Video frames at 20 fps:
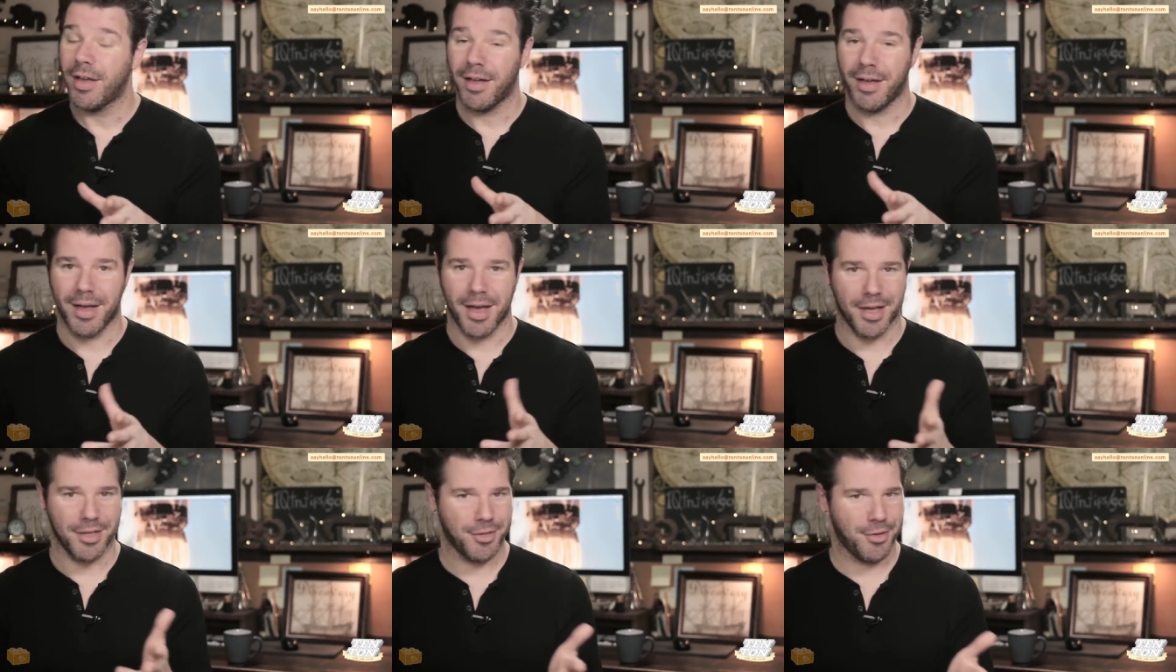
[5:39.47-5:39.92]

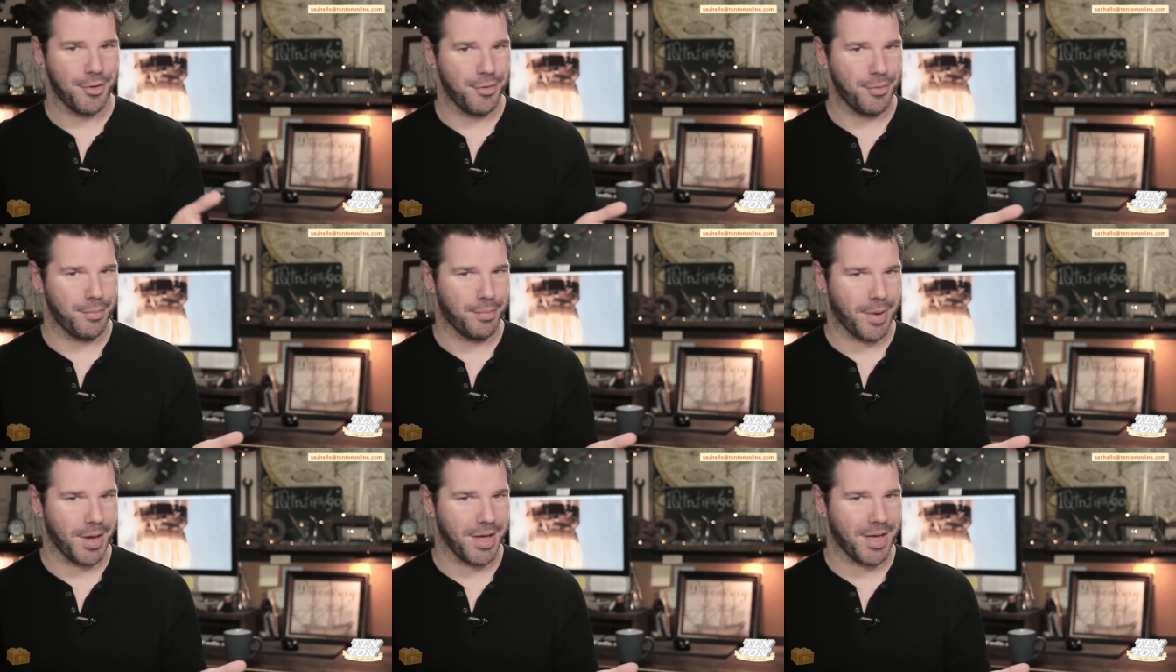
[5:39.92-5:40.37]
as
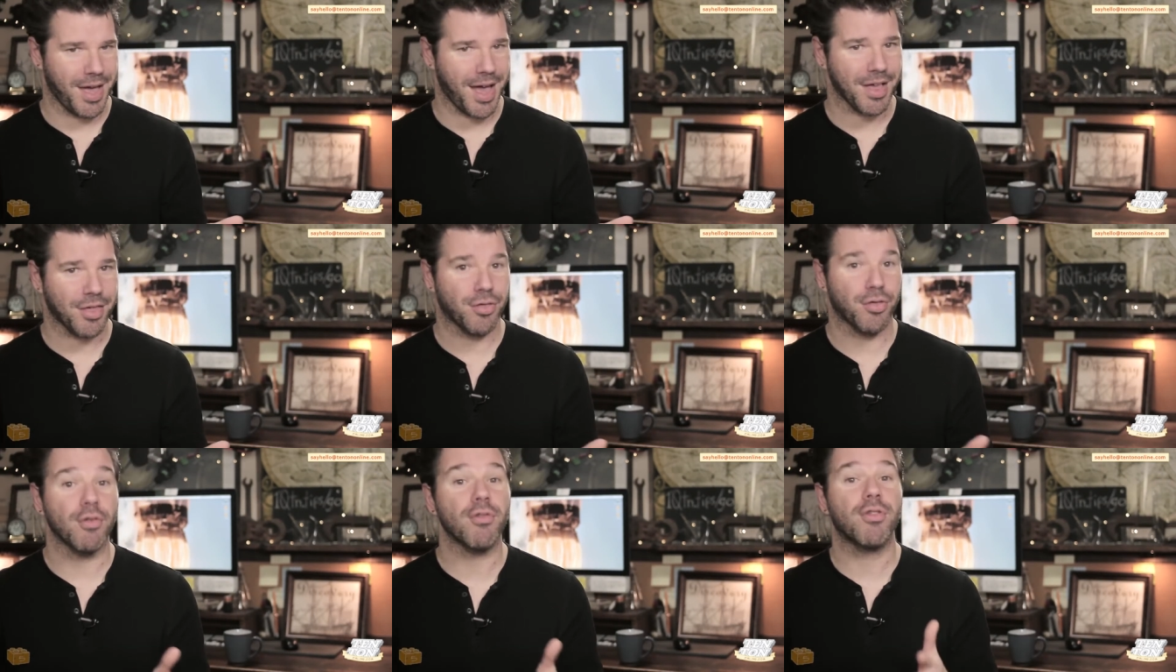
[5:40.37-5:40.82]
you might
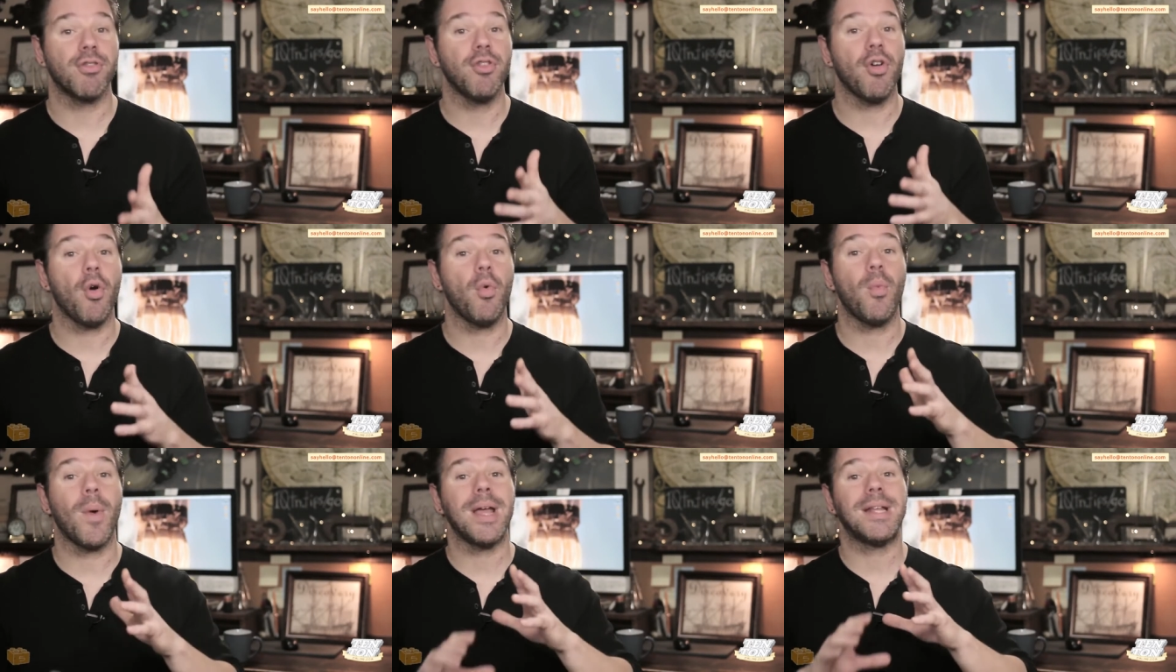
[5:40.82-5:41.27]
guess, there's
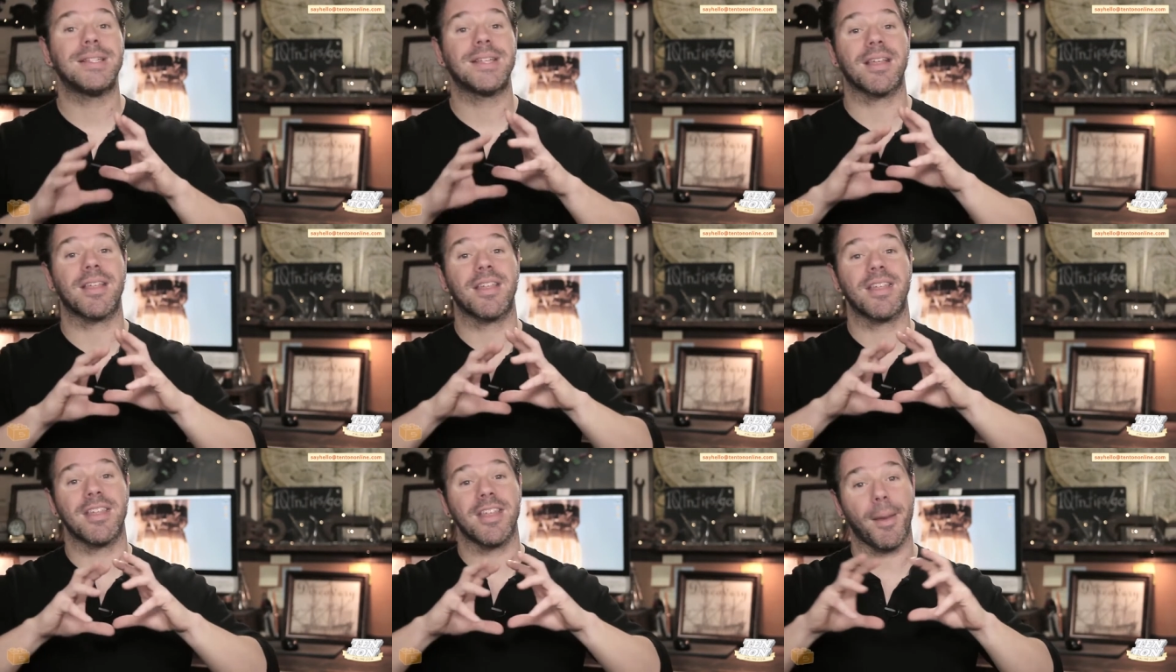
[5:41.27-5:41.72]
no way
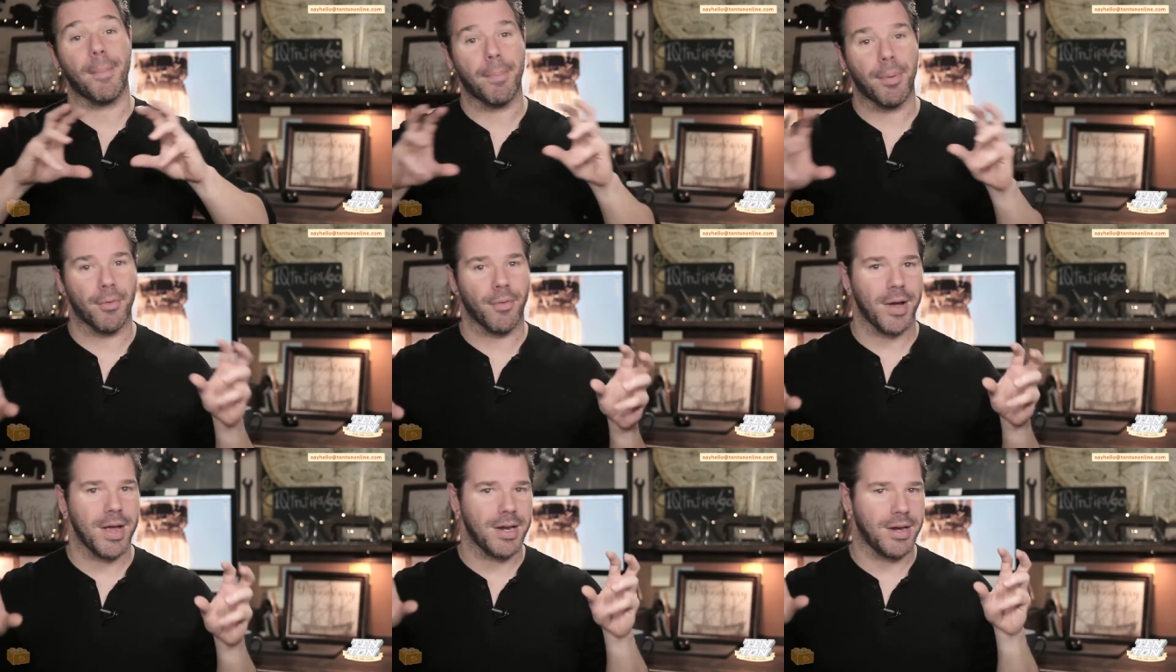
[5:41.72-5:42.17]
to
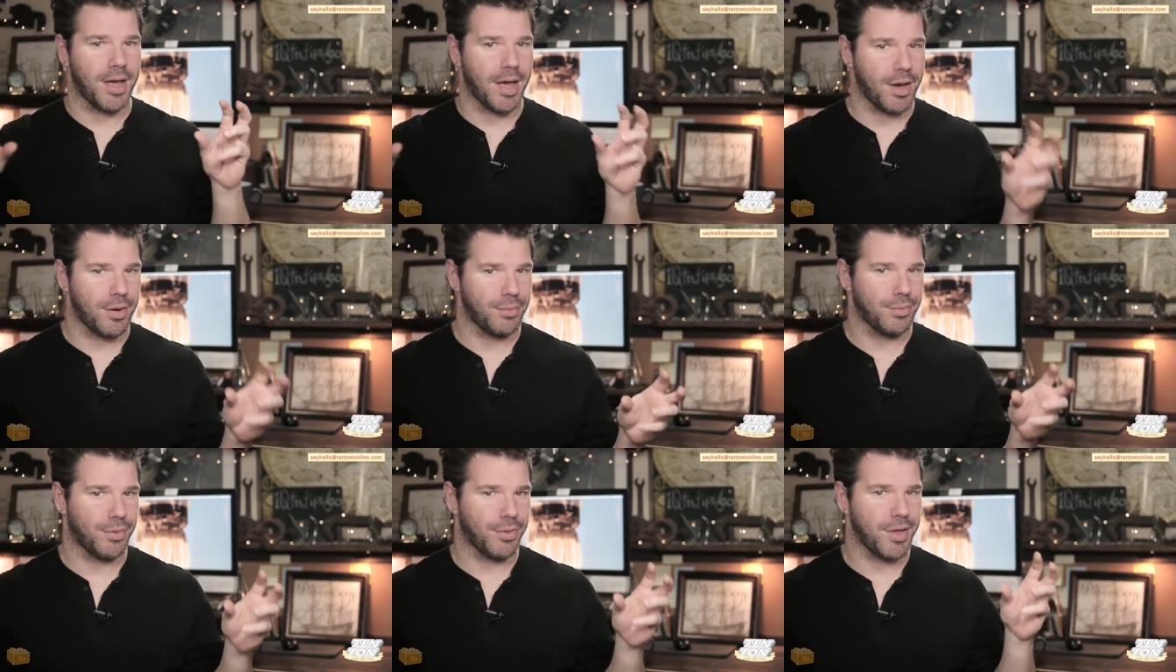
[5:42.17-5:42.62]
separate
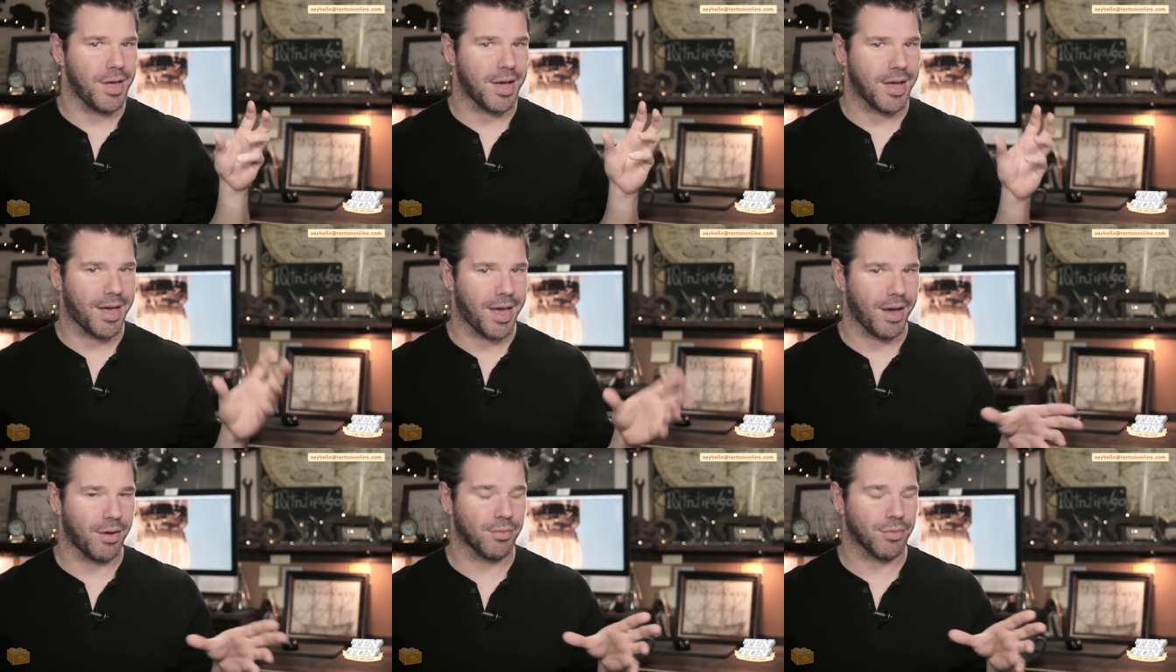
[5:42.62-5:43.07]
out the
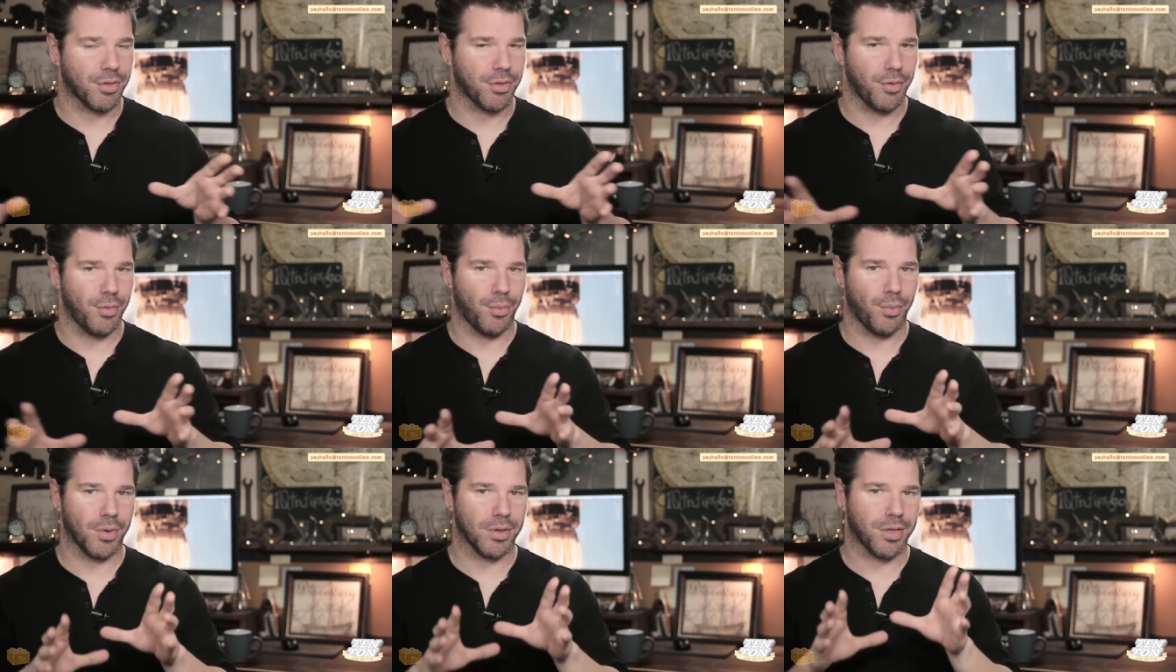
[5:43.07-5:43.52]

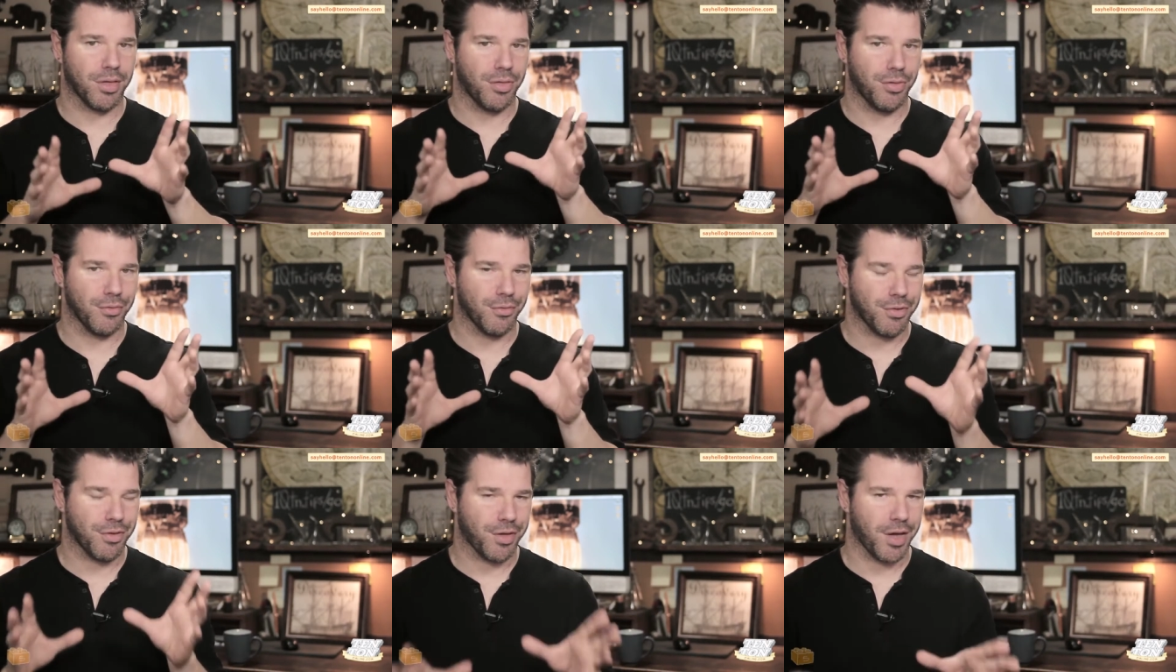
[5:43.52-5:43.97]
accounts once
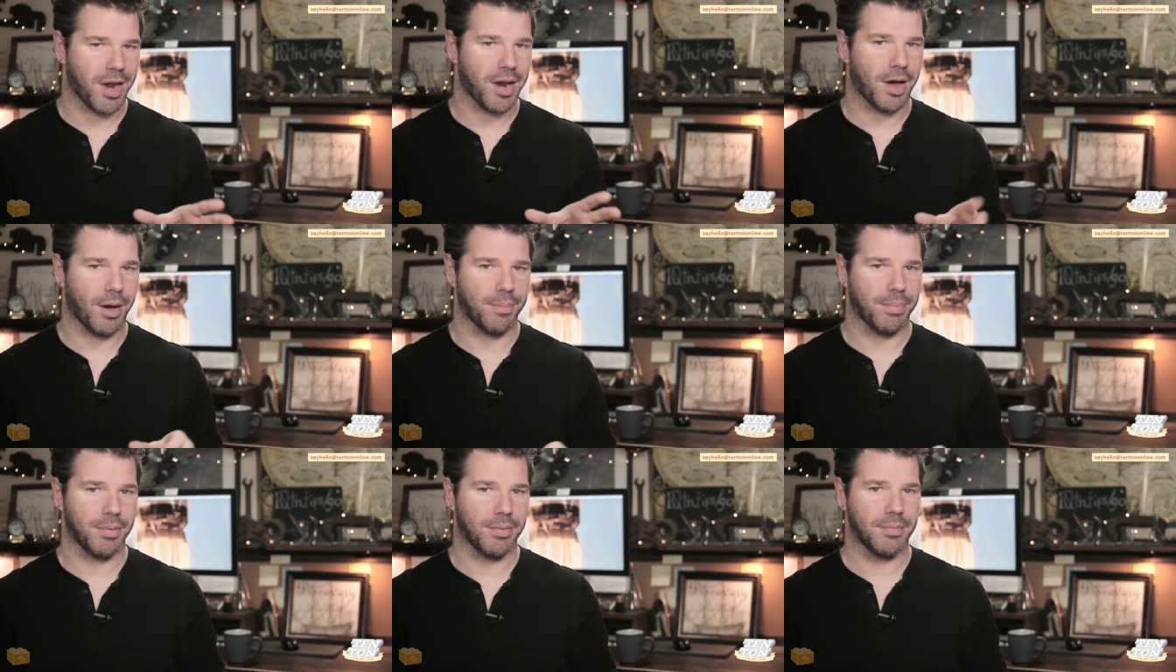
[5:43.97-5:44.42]
they're set
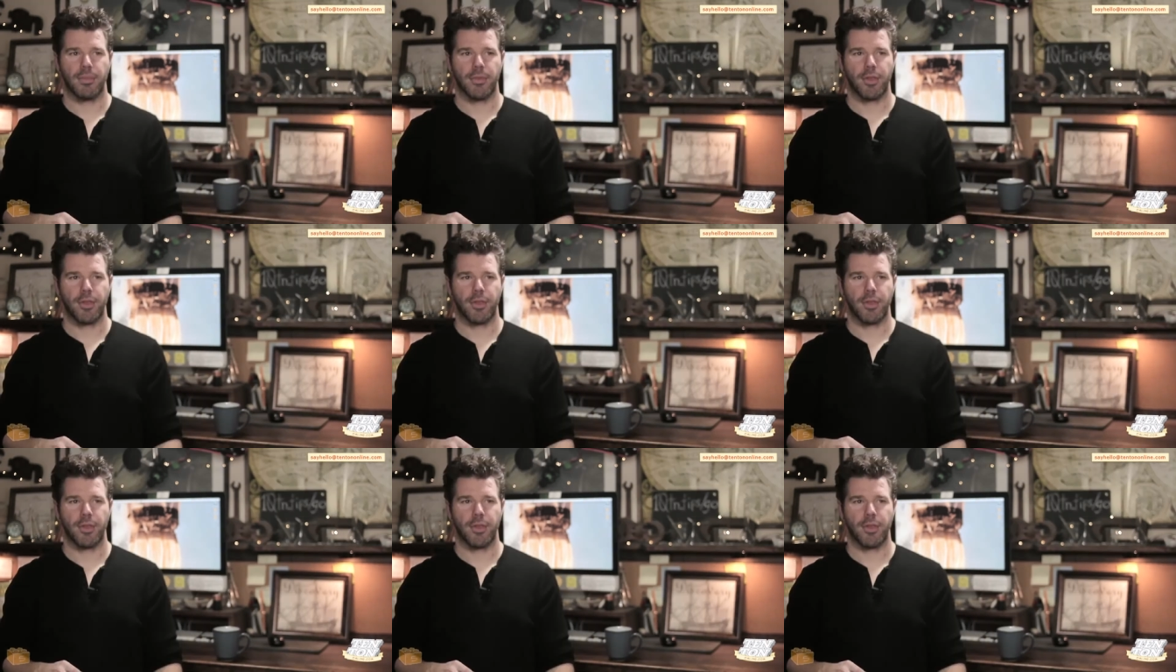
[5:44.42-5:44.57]
up.